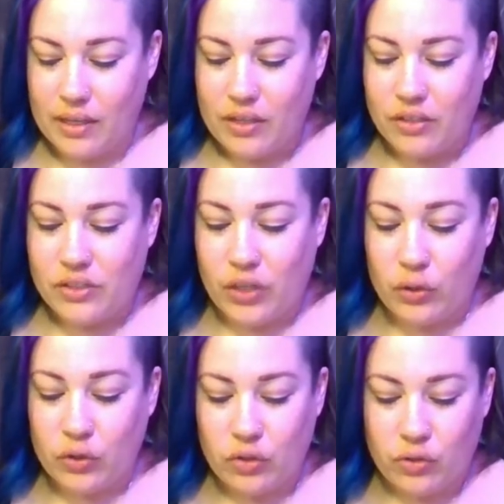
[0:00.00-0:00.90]
So
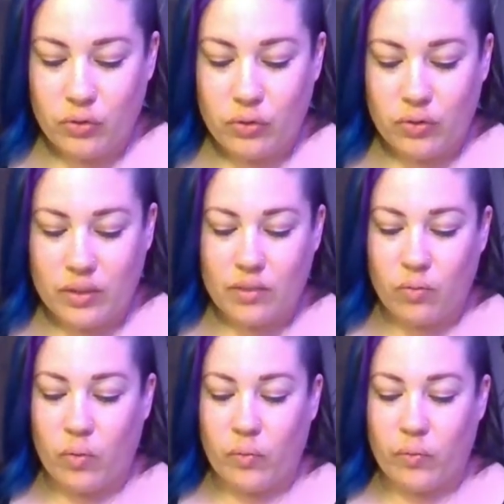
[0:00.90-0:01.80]

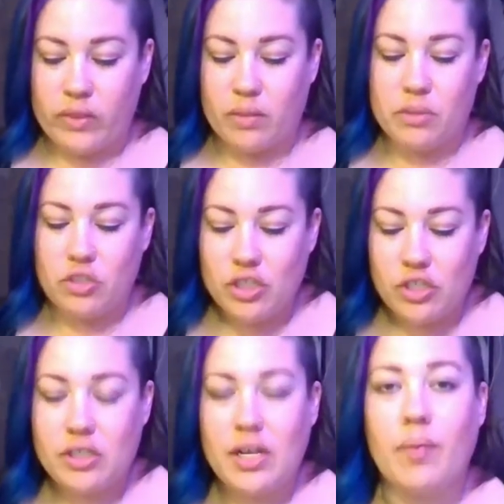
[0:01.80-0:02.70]
with the
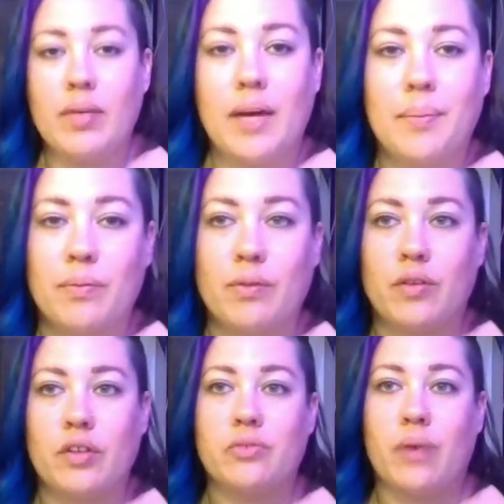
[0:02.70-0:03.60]
Magician coming up in
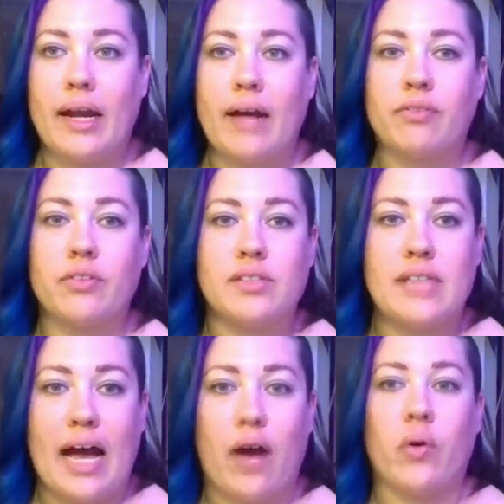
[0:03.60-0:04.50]
reverse right after the
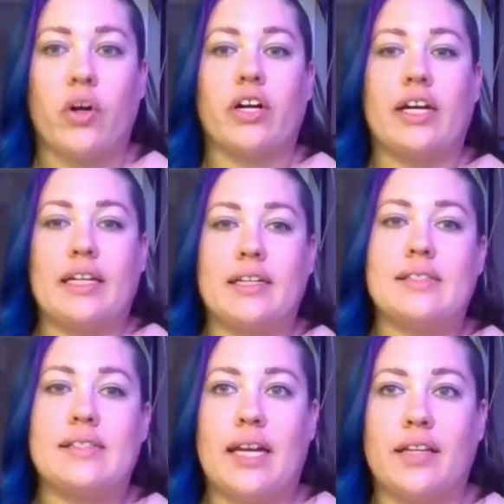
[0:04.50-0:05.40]
Tower, it
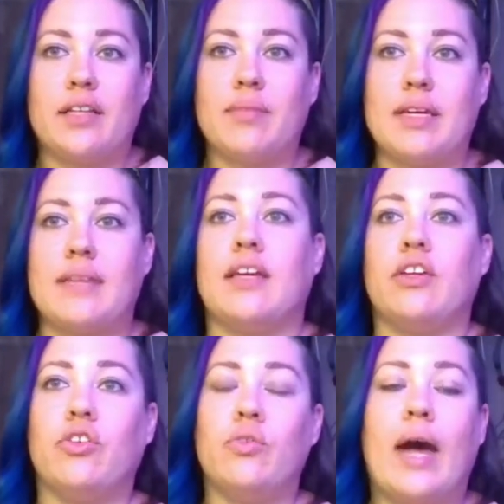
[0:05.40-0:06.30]
is telling me that
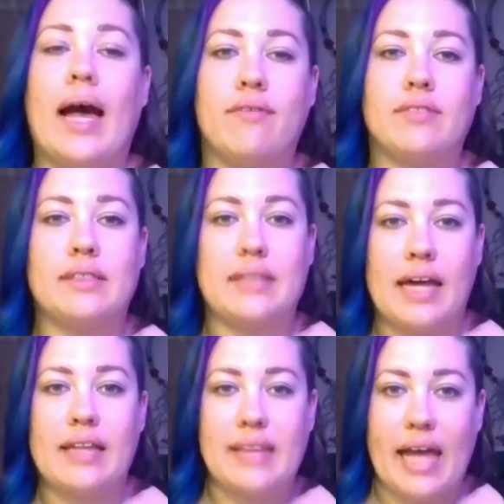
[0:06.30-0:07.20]
you have to
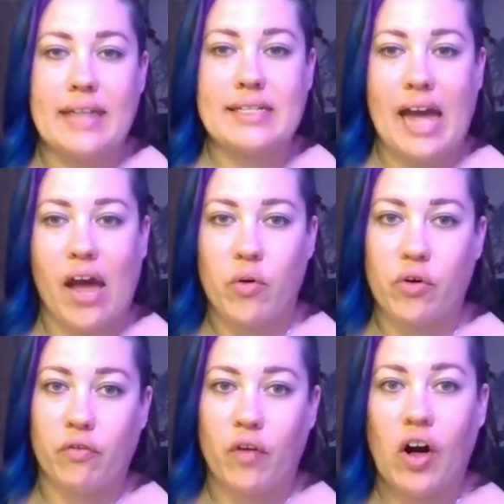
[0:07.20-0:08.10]
let that tower
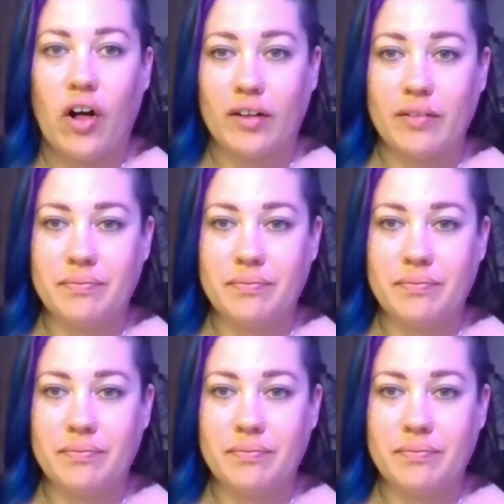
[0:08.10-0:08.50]
fall.